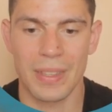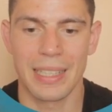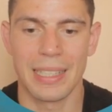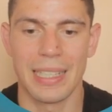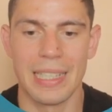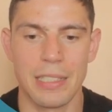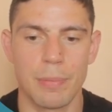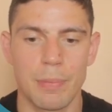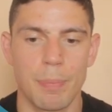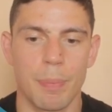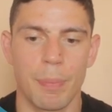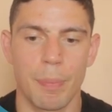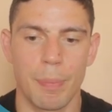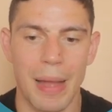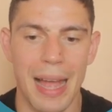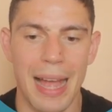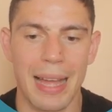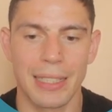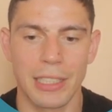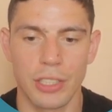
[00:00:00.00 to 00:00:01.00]
His
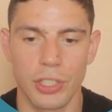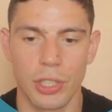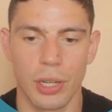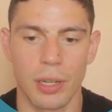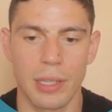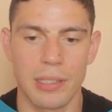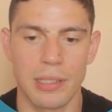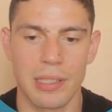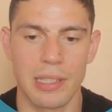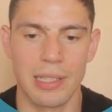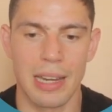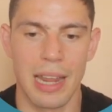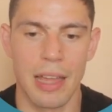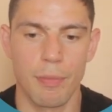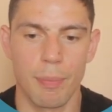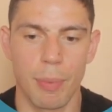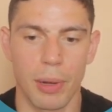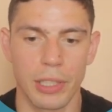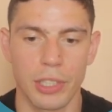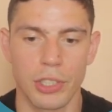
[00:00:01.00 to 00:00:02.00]
pattern his shot is his
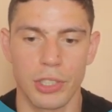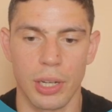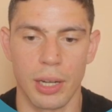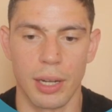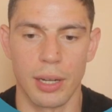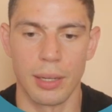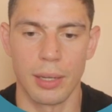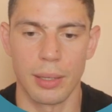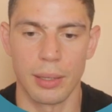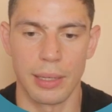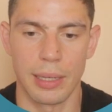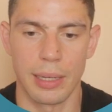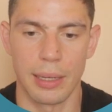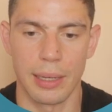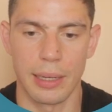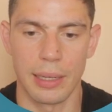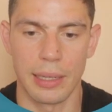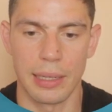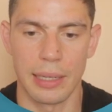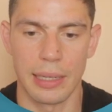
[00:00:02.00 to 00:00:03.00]
left body shot,
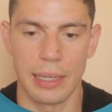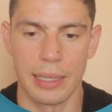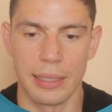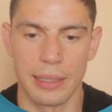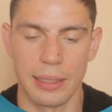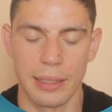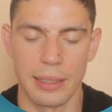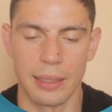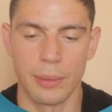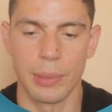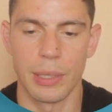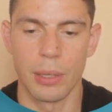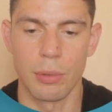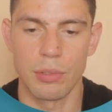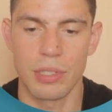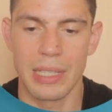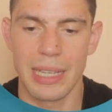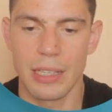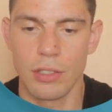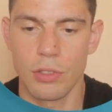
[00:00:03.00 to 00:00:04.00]
and we
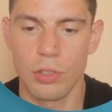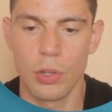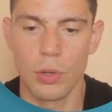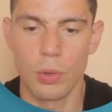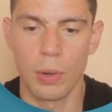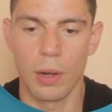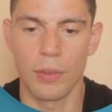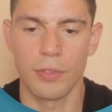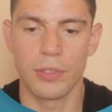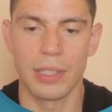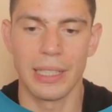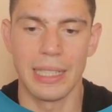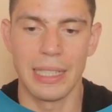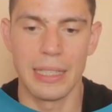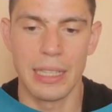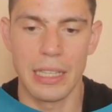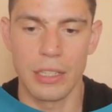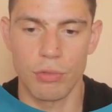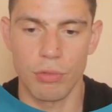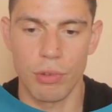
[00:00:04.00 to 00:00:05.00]
don't see it too often
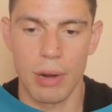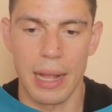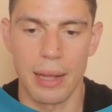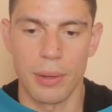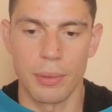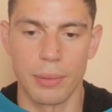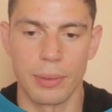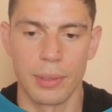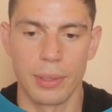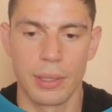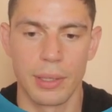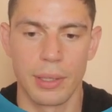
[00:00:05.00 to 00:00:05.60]
in this round.